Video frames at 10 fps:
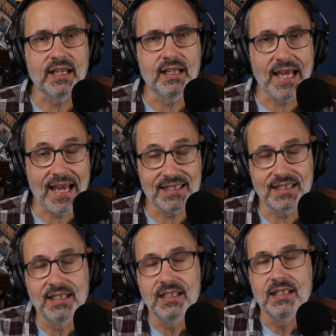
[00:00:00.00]
at
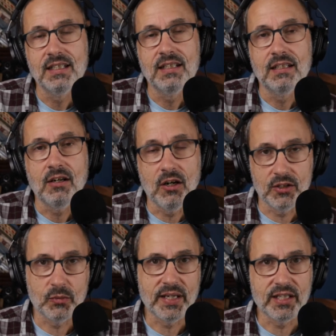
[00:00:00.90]
on
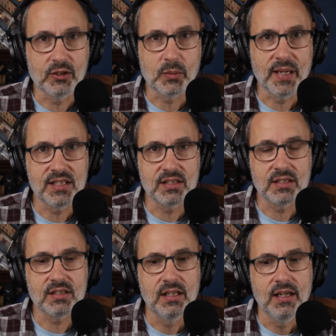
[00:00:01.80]
a regular
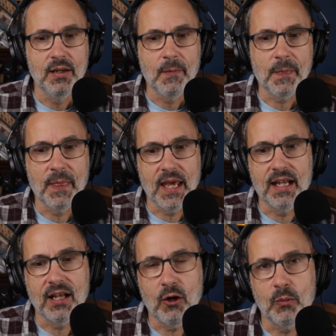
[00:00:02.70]
basis that
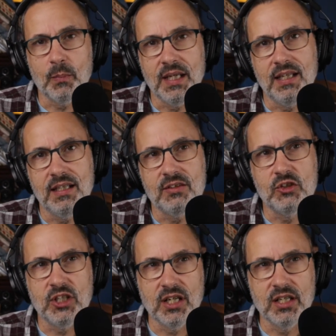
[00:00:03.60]
help me
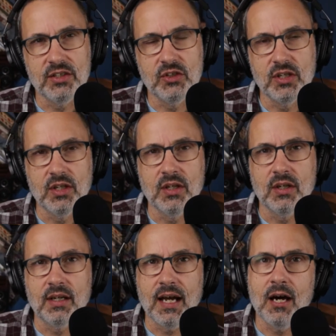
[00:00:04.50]
judge
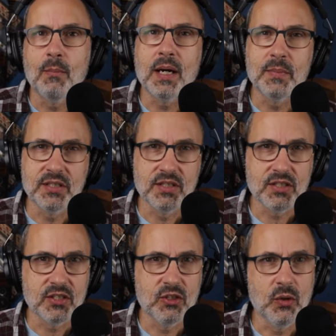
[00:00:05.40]
how my business
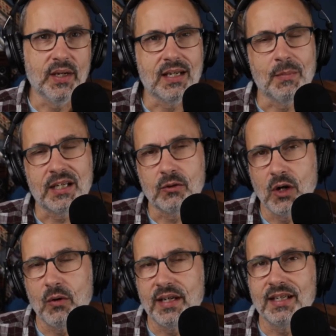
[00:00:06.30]
is doing. Am I
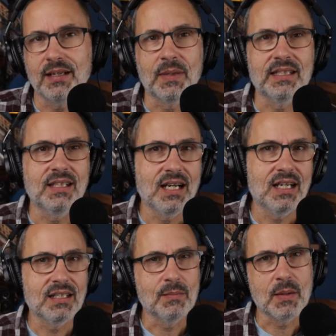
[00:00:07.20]
growing? Am I
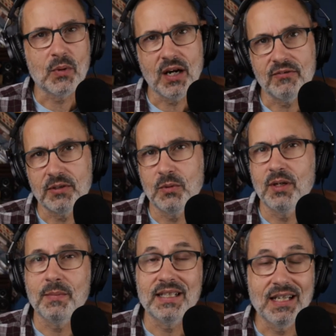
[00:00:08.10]
not? Am I profitable?
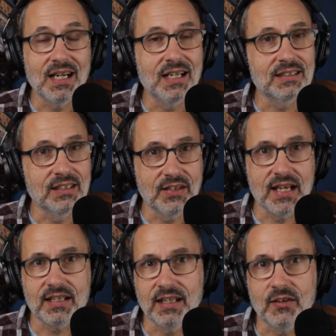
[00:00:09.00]
Am I not? And
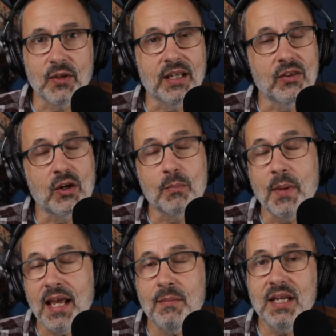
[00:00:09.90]
that kind of thing. There
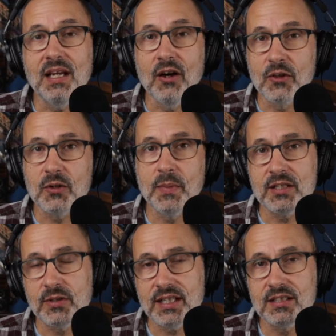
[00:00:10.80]
may be other
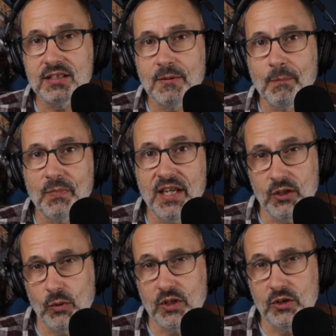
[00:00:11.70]
metrics that
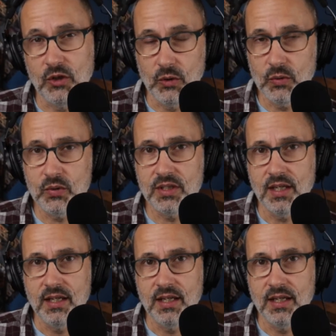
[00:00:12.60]
you could use.